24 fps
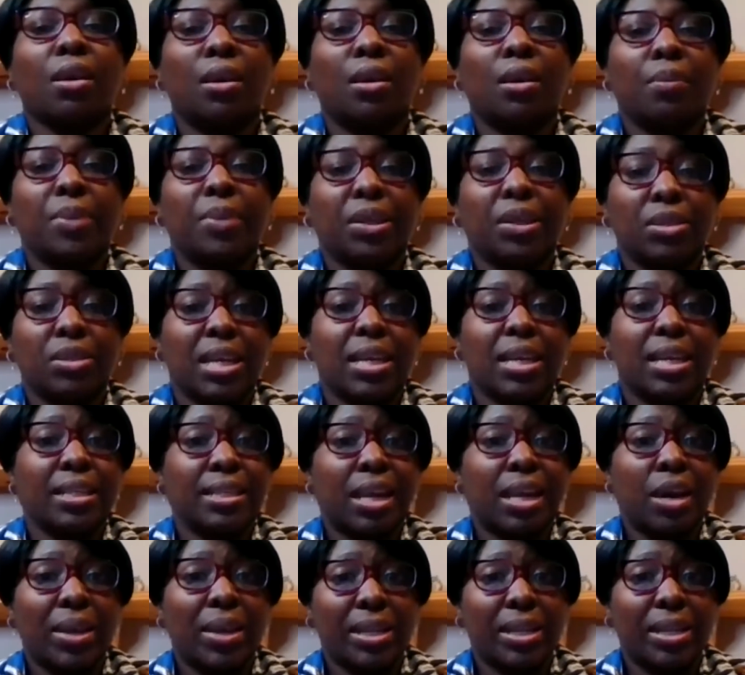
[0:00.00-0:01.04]
Because I
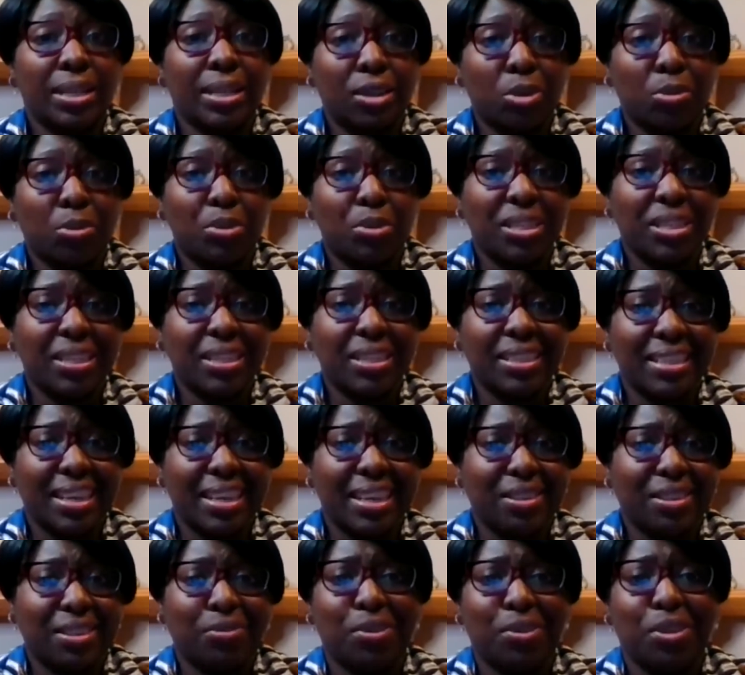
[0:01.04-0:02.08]
now ended up being a leader in
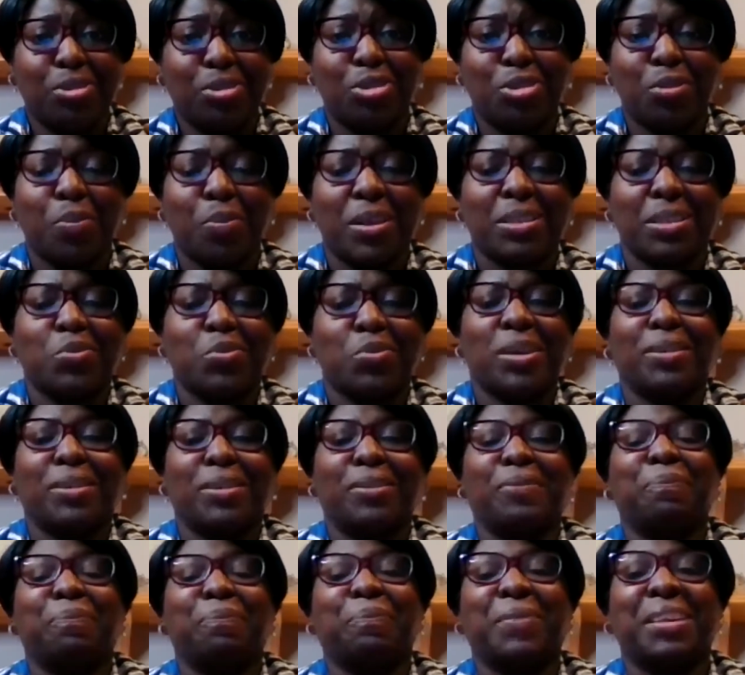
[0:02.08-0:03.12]
the fellowship as well.
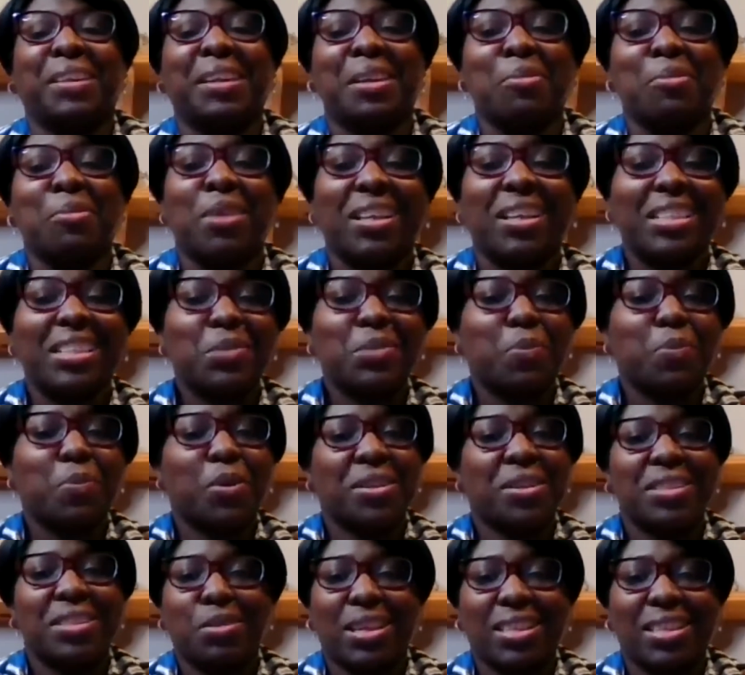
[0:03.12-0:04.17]
But at this point,
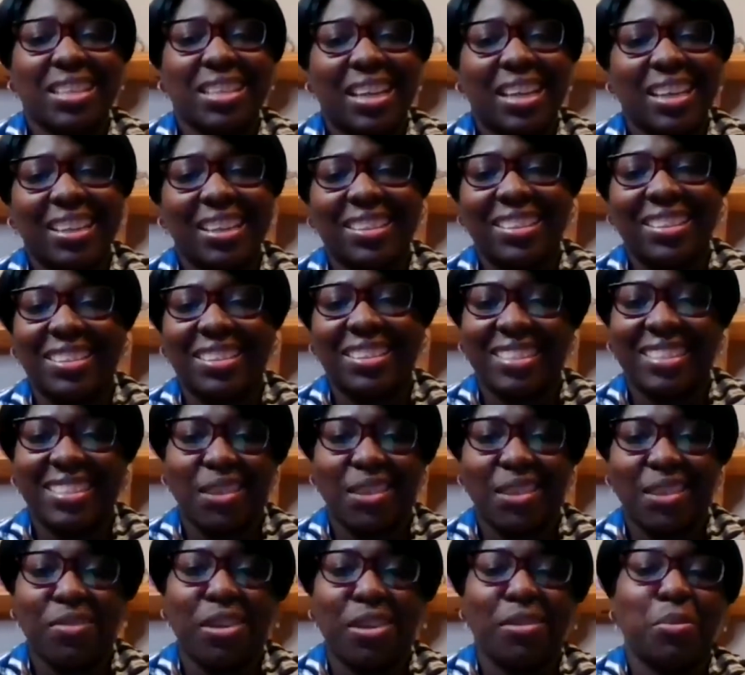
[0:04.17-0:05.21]
they were silent. They didn't say
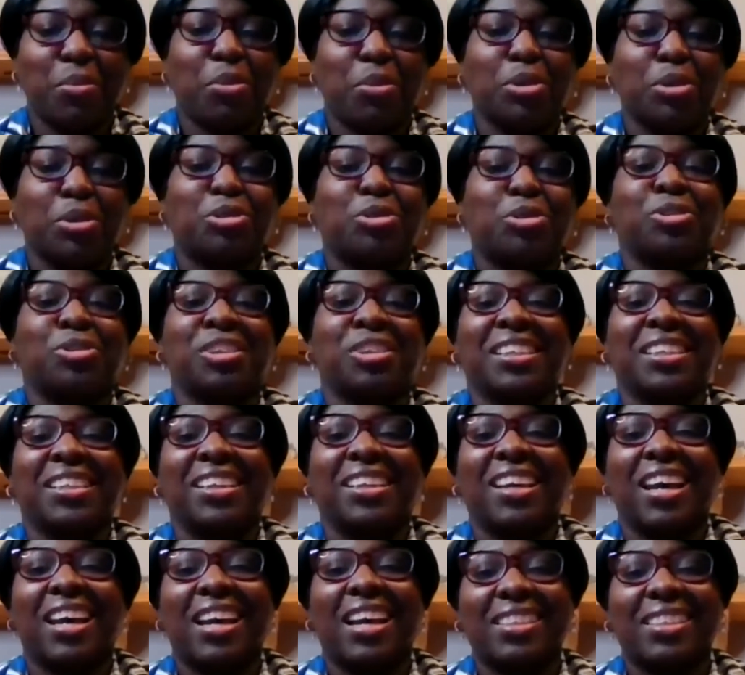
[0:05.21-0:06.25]
very much
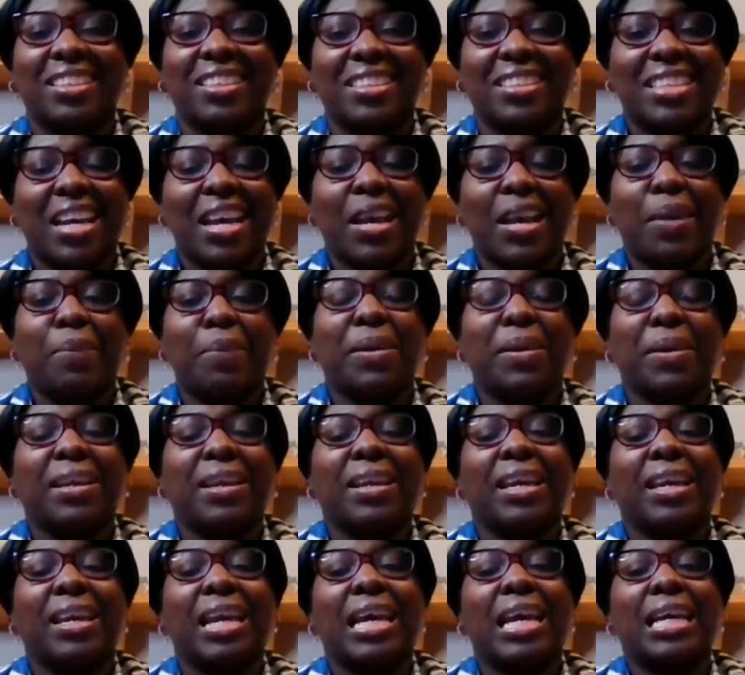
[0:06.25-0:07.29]
at the time.
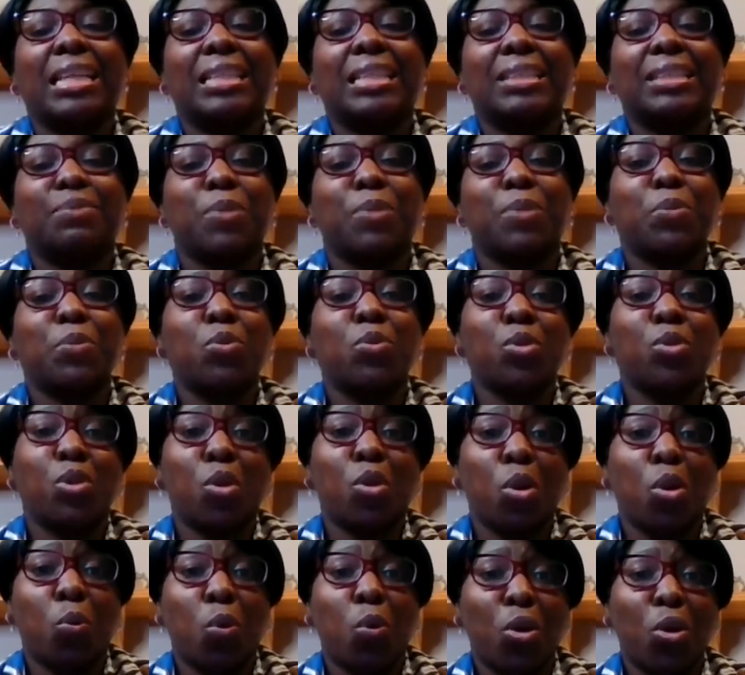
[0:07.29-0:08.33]
And people
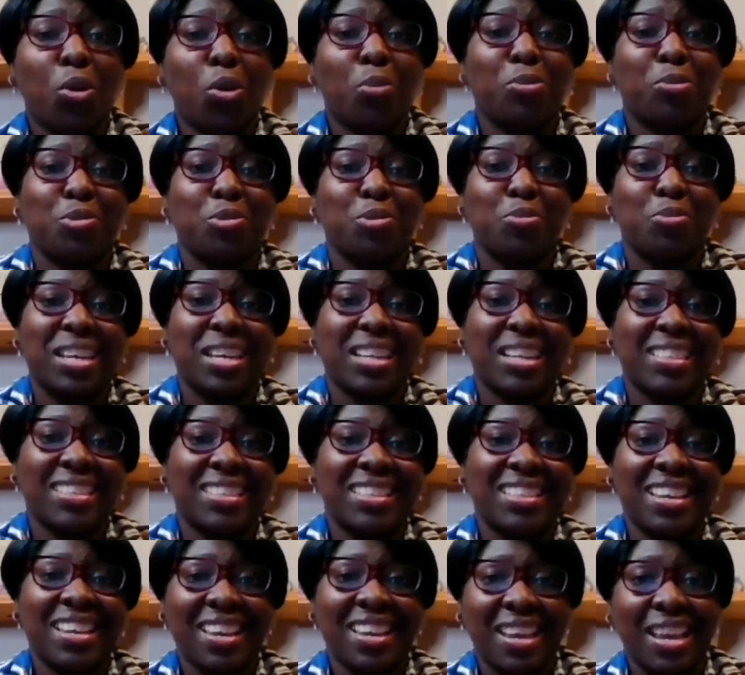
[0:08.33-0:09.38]
will walk up to me and
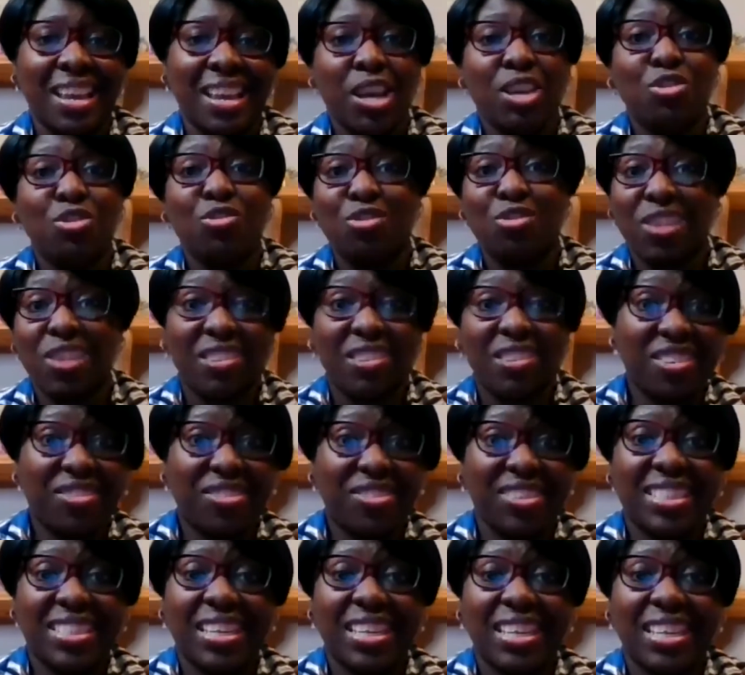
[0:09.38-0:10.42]
say, you are going for
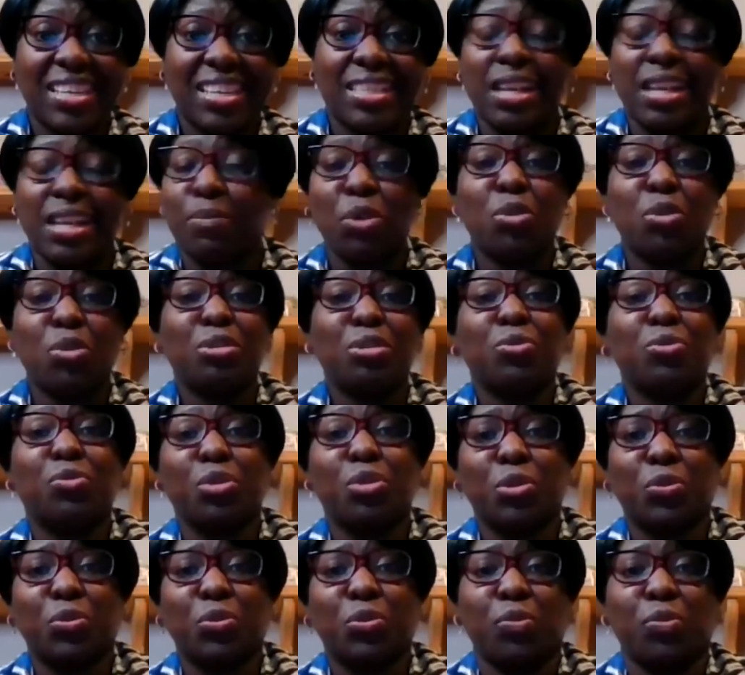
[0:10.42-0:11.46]
Senate. I'm not going to
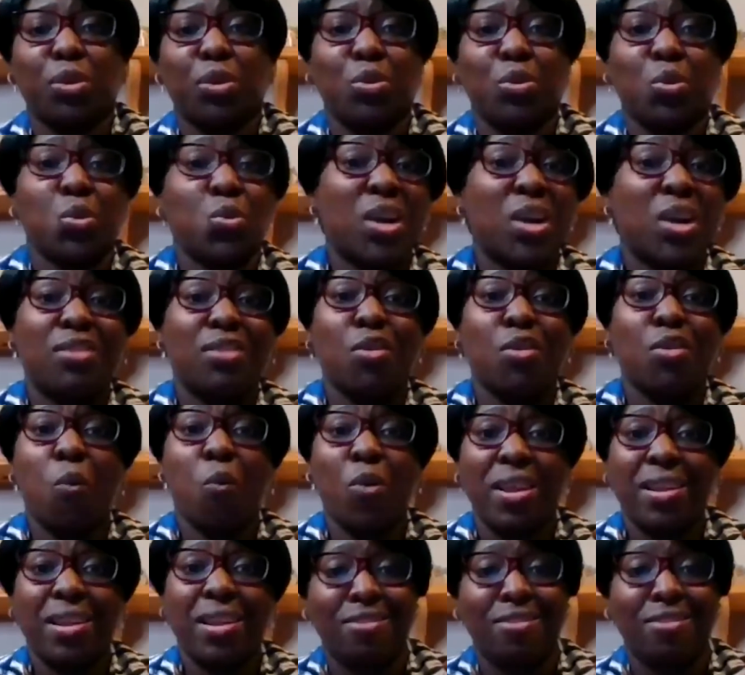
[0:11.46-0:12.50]
vote for you. You cannot
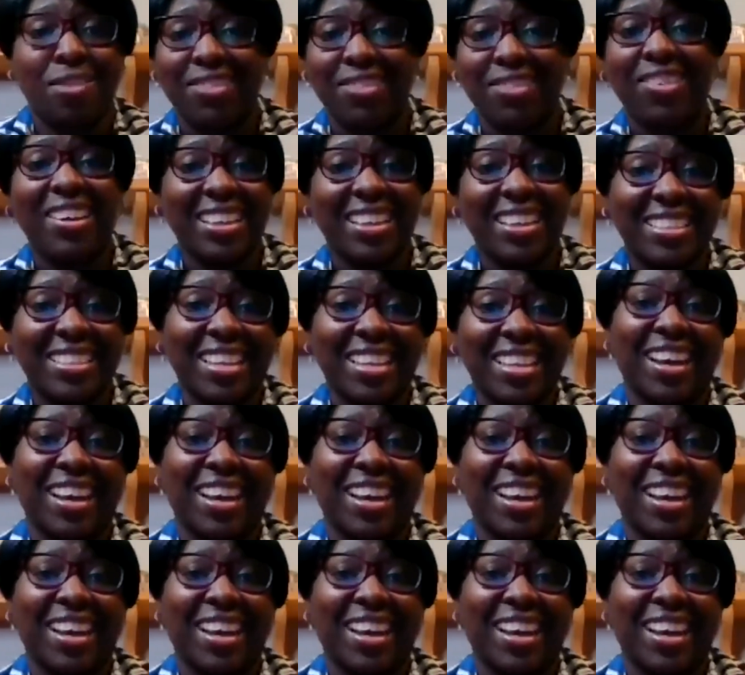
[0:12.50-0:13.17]
win. You cannot enter.